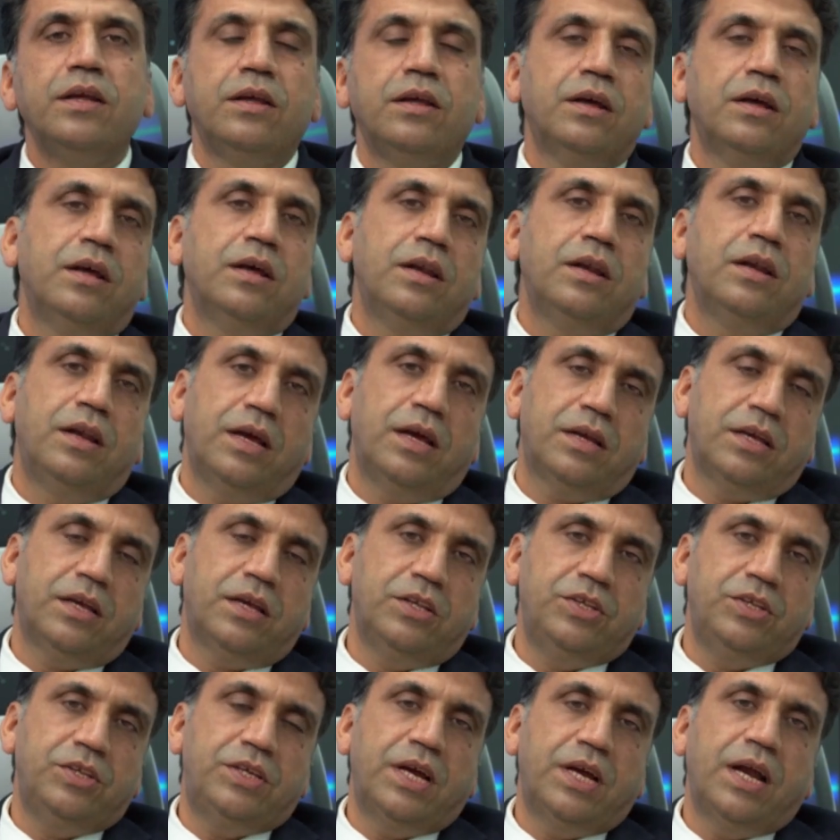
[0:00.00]
like in
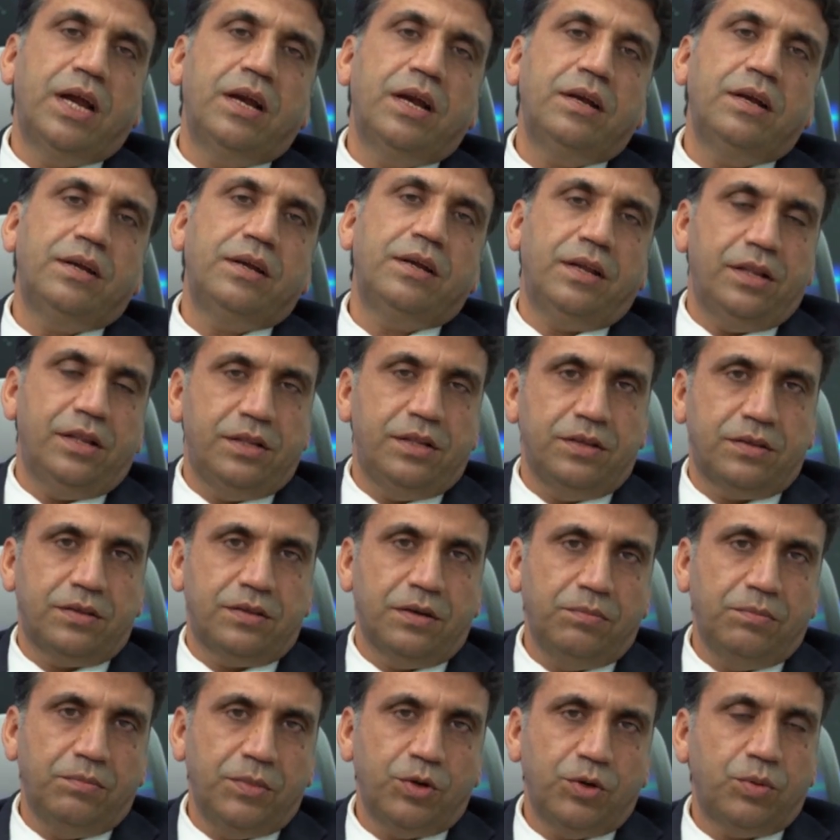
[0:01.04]
Jan till December
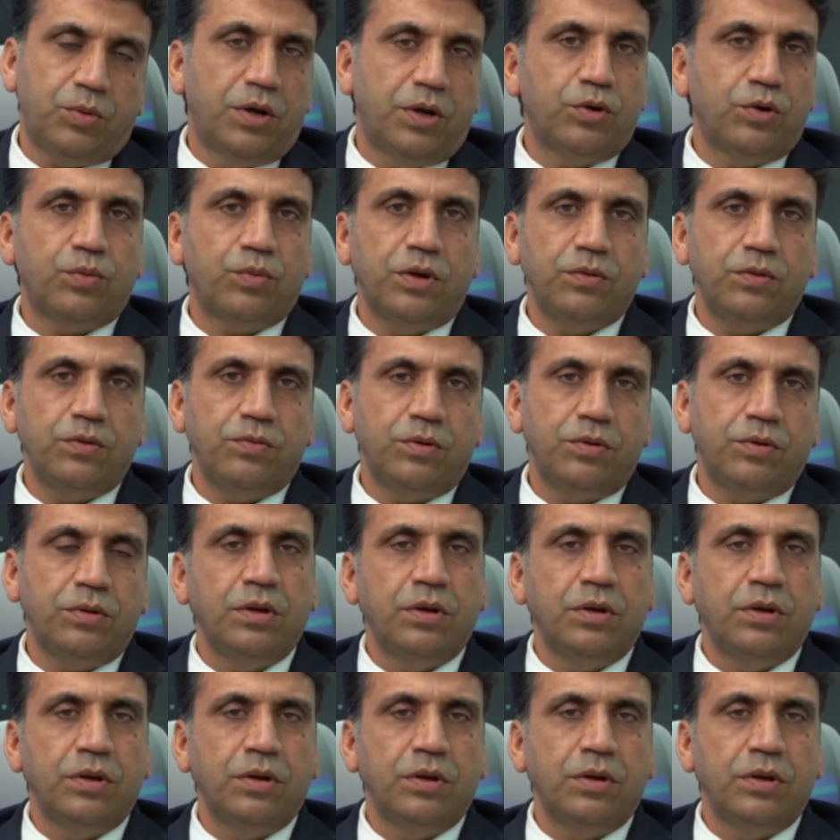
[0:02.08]
2024,